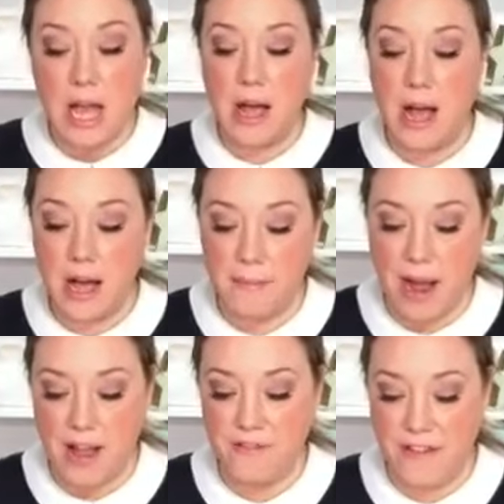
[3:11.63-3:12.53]

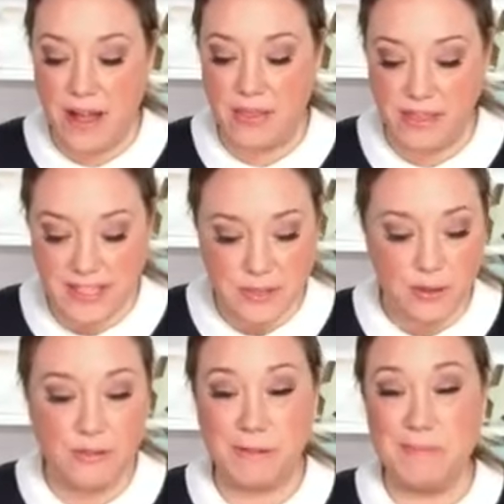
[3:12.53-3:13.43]
I've found that this
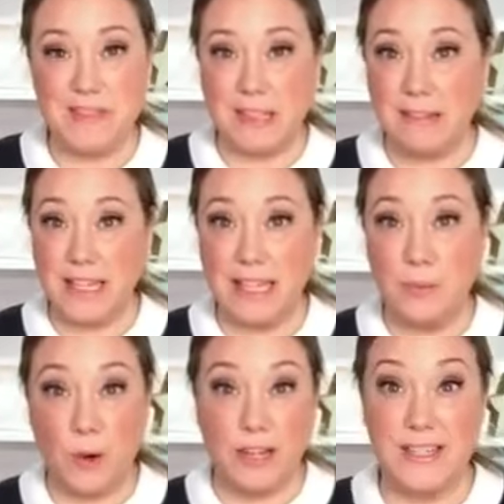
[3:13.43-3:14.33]
one from Sulky
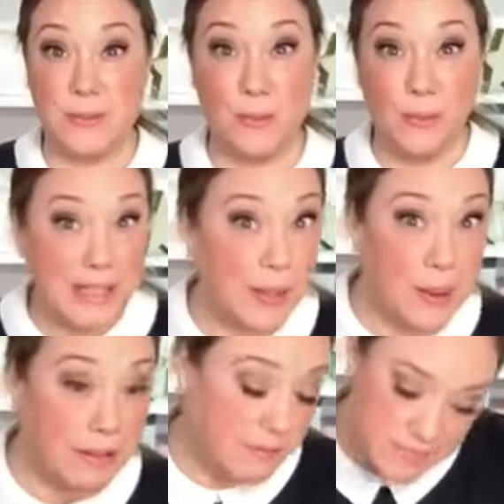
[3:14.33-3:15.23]
works really
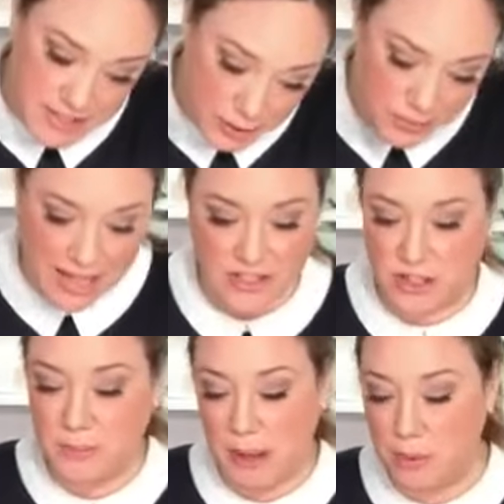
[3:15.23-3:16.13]
well. So that's
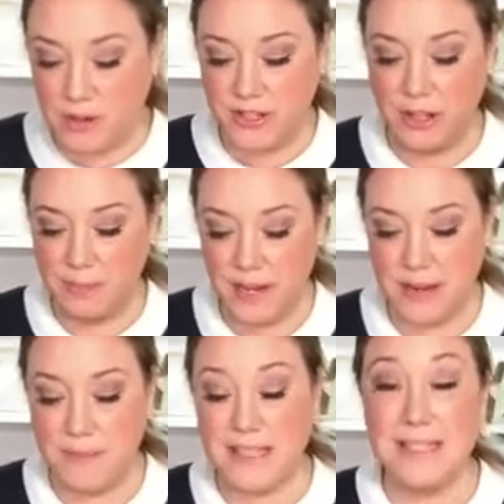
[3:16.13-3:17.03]
just my personal
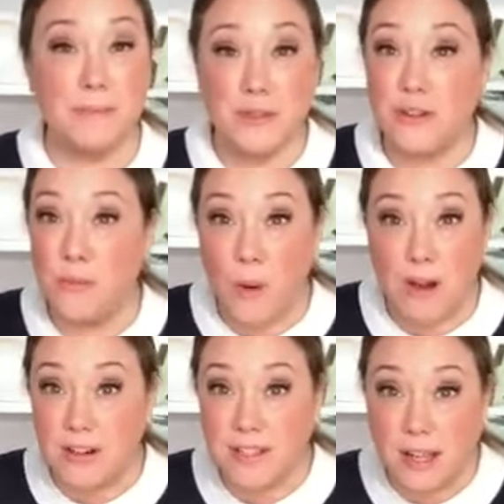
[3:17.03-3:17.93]
opinion, but some sort of
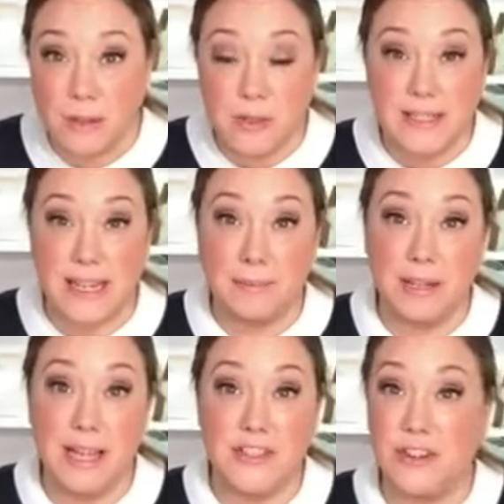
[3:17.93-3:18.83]
water soluble
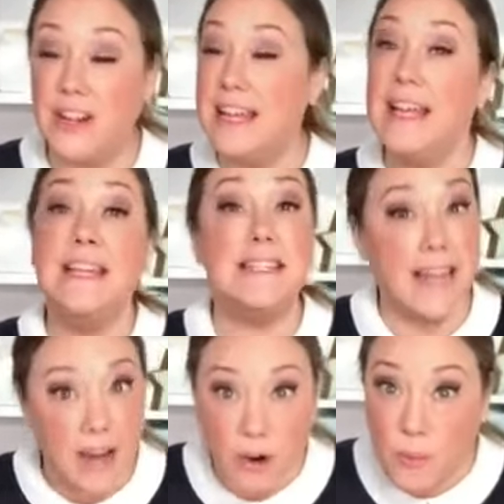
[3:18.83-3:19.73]
stabilizer,
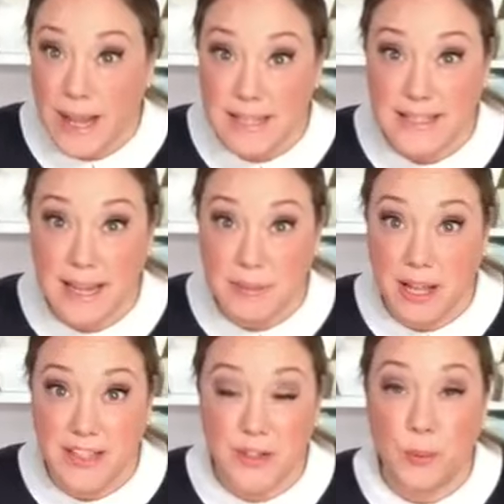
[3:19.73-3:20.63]
tearaway
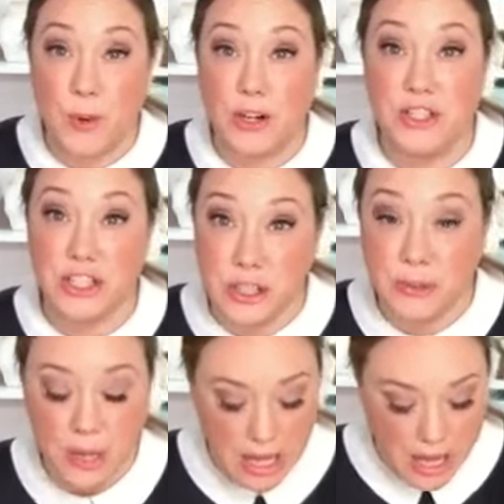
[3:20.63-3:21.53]
stabilizer works
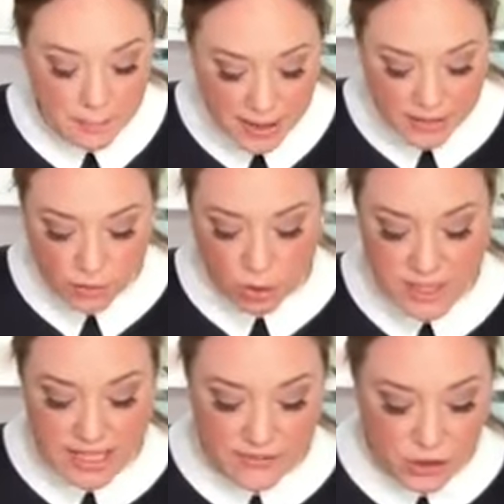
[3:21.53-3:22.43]
too. But of
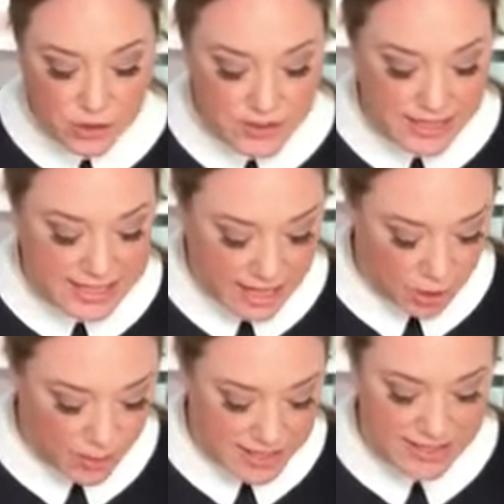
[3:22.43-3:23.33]
course, if you're using
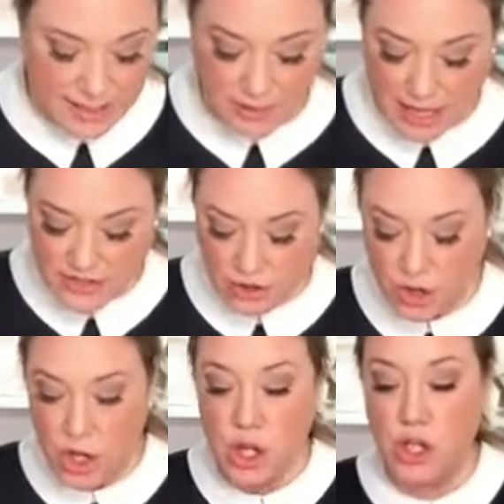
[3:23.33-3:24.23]
tearaway
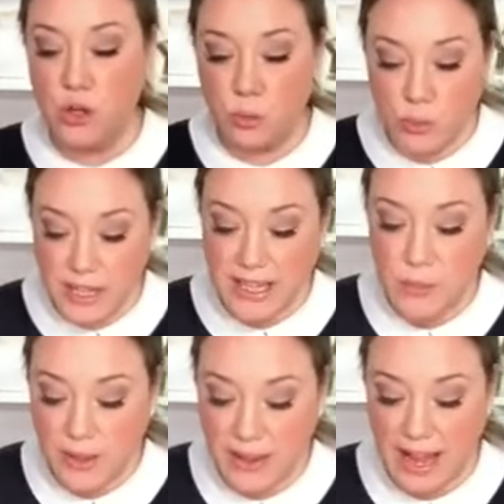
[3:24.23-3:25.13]
stabilizer, you really
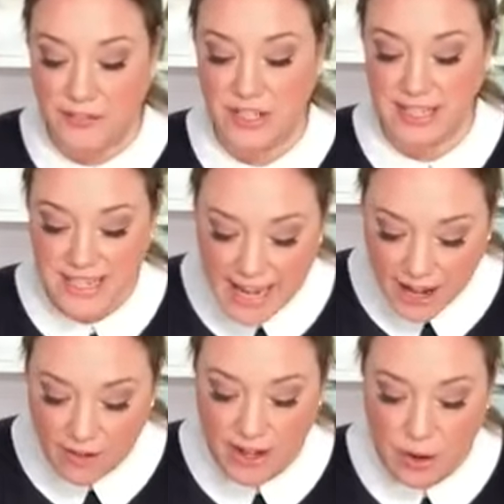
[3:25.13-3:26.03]
will have to
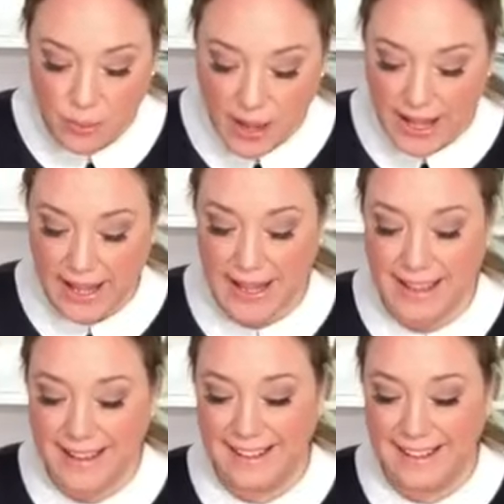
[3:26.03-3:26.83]
tear it away